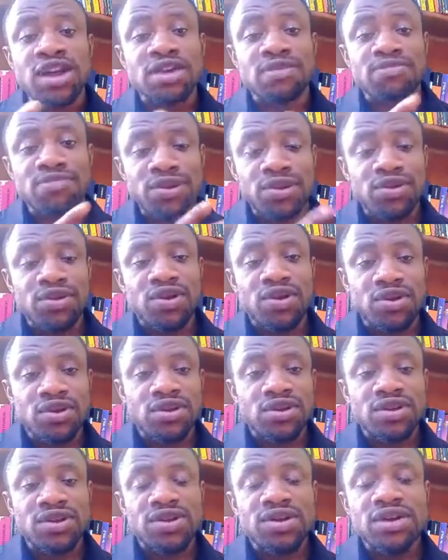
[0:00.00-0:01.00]
a period,
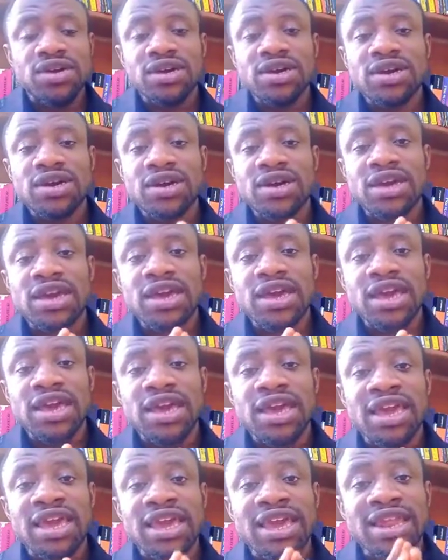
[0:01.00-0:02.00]

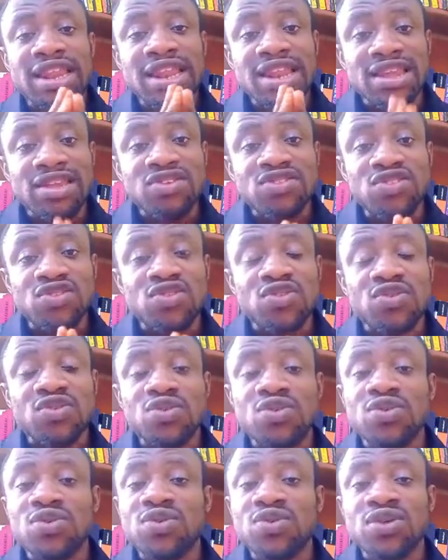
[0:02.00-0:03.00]
it leads
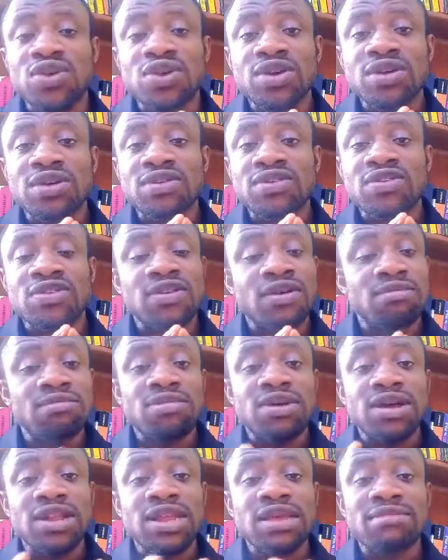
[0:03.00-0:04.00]
to
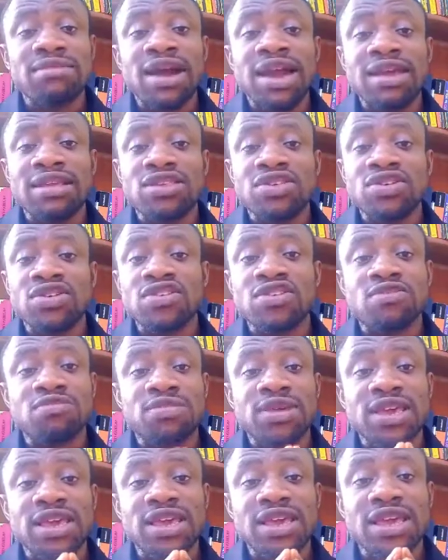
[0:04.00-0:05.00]
somebody might just
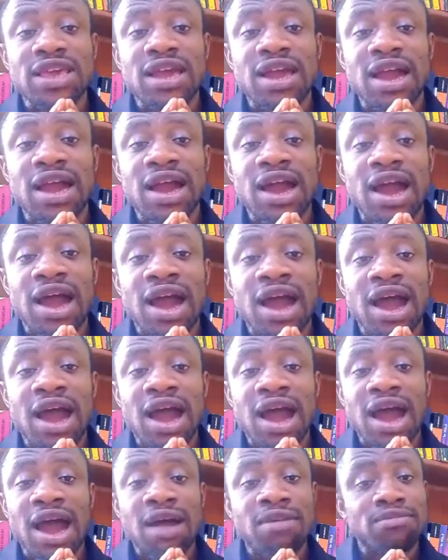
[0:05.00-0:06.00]
be
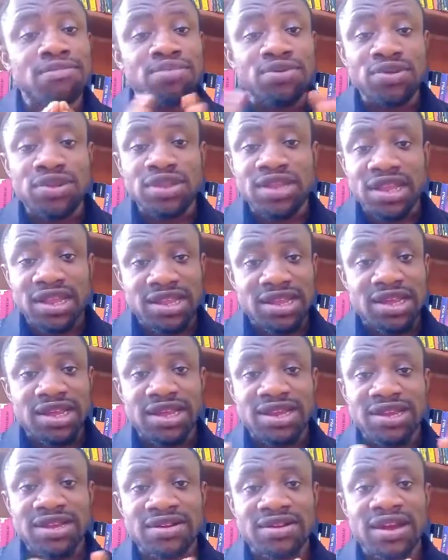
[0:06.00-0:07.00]
amputated,
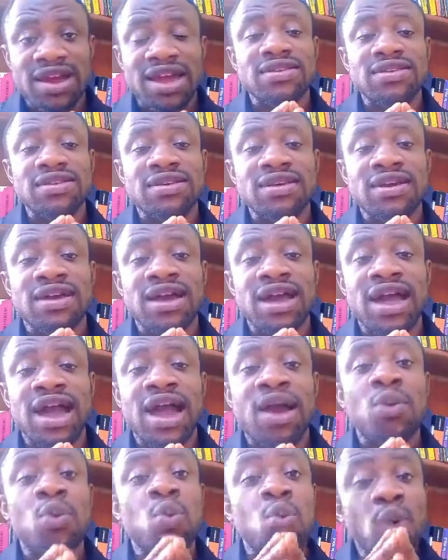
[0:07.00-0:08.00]
right?
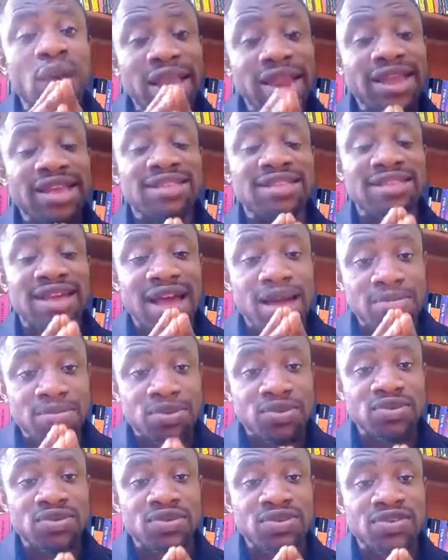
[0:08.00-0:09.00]
And when it
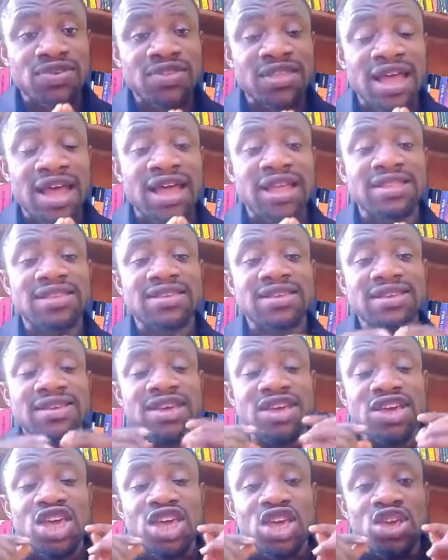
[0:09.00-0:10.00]
happens that
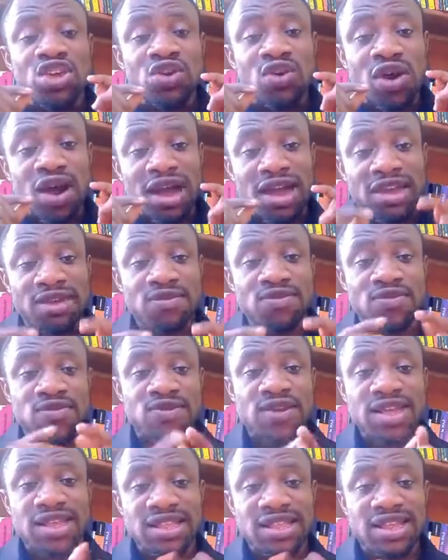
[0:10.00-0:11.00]
you are
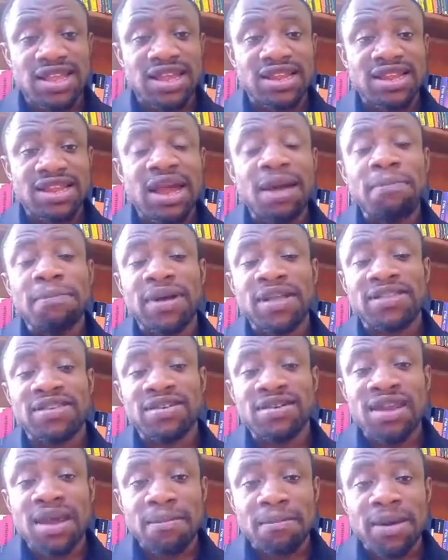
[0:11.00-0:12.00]
infected, that
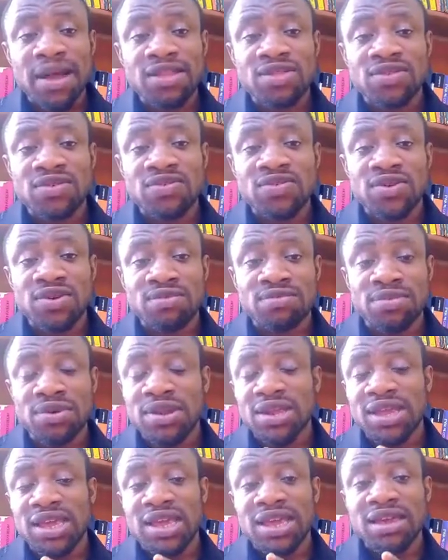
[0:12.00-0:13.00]
particular part of your
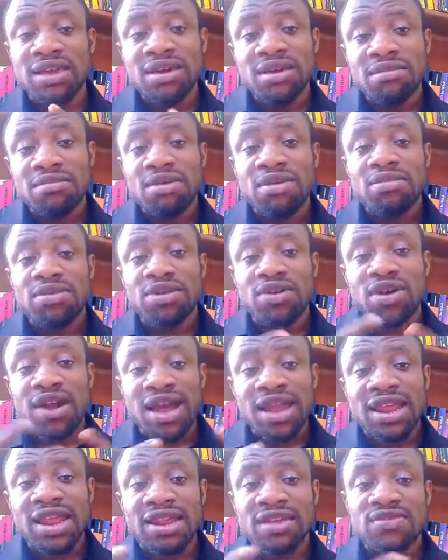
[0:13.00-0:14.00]
body, maybe you
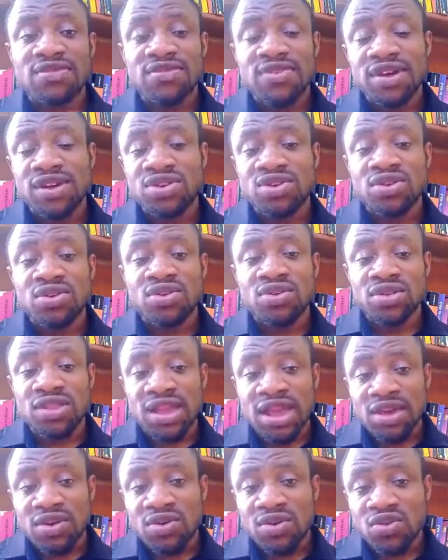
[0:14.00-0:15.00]
had an infection
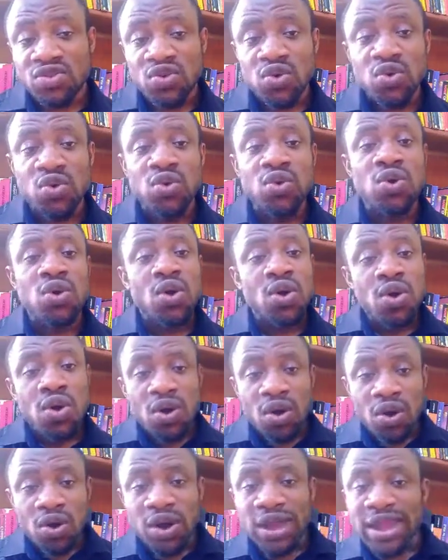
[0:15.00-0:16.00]
under your toe
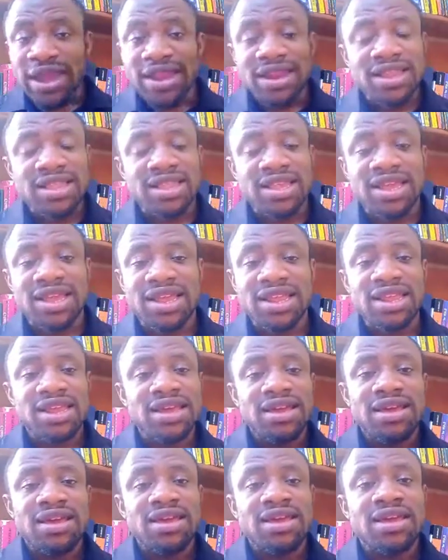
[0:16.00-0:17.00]
or anything,
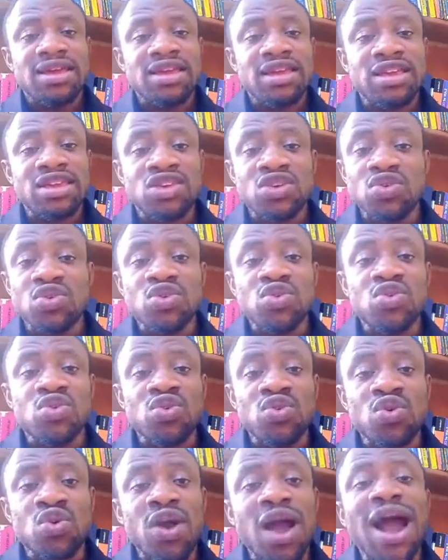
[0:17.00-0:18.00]

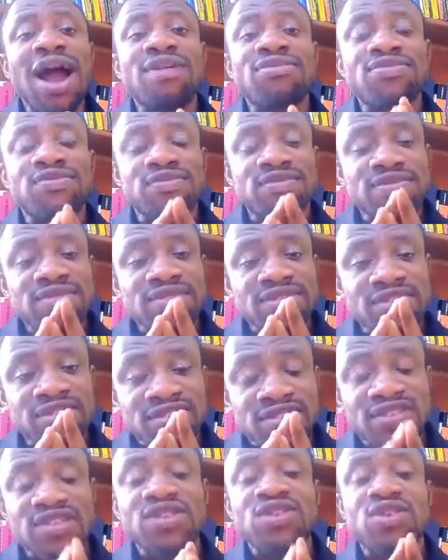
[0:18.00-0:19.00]
you have
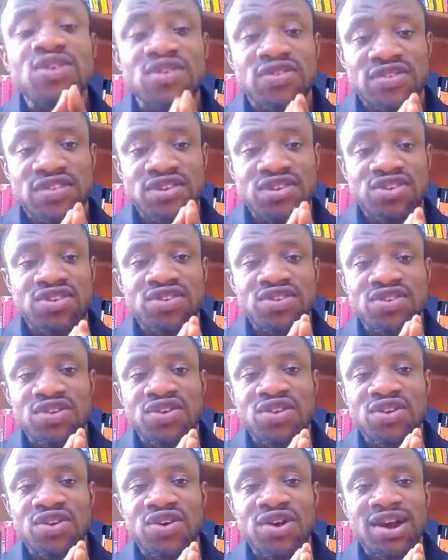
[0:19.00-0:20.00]
serious issues
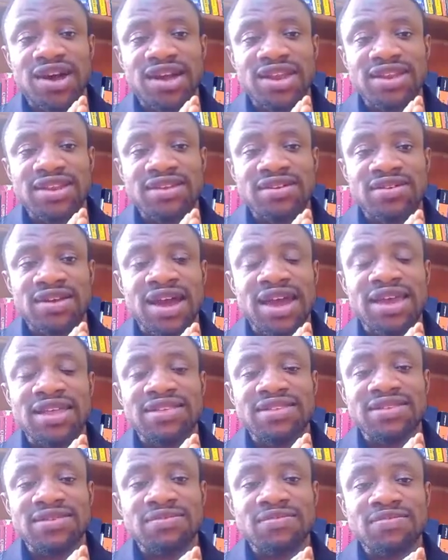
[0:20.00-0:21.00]
on your hand,
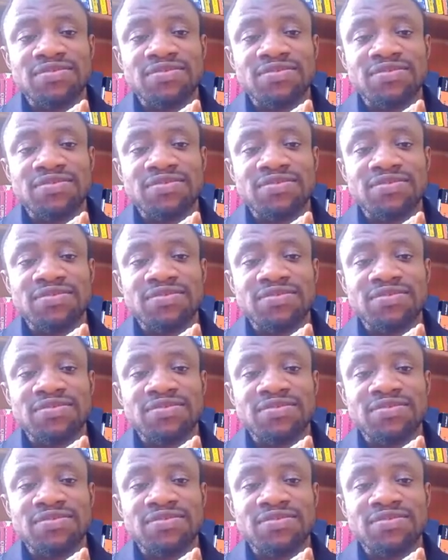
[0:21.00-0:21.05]
right?